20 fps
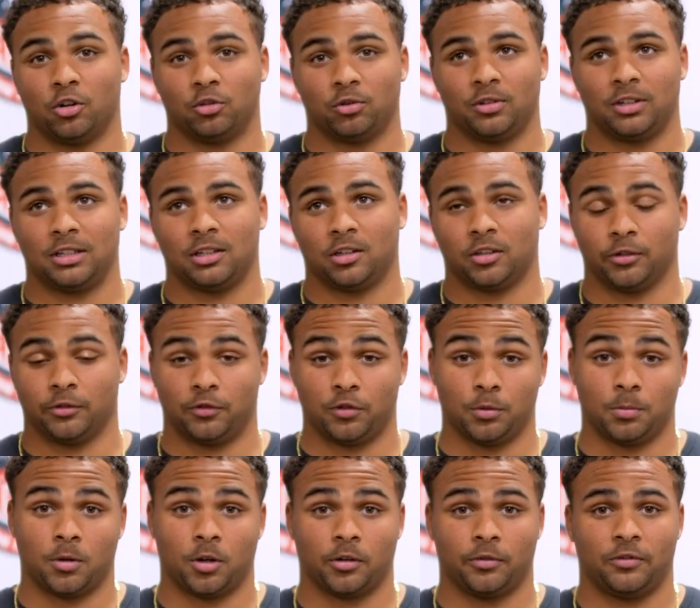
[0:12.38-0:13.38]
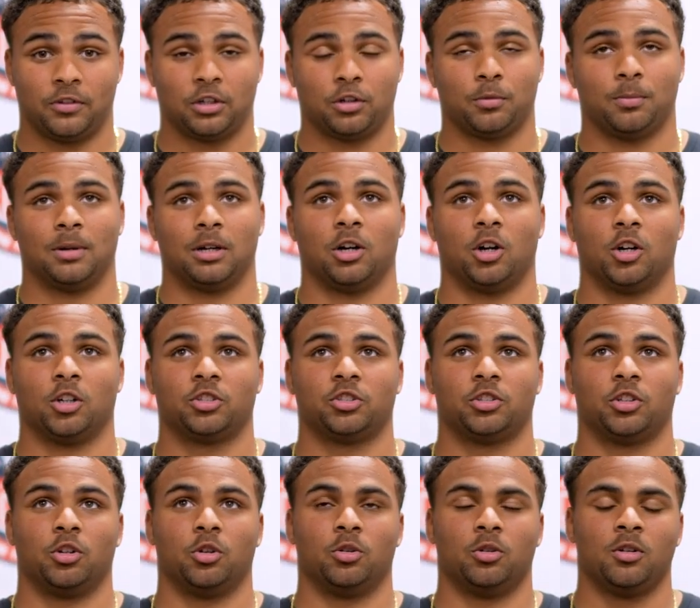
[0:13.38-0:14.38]
only on the football field, but
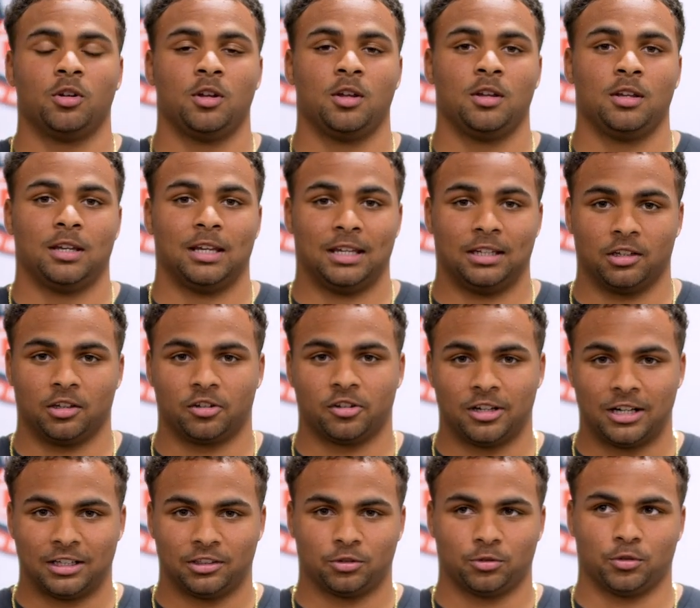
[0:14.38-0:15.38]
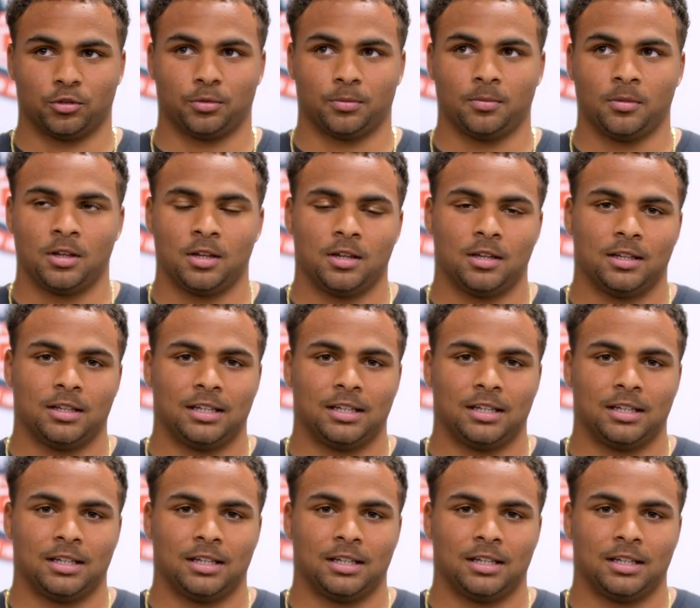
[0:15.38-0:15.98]
also in the classroom.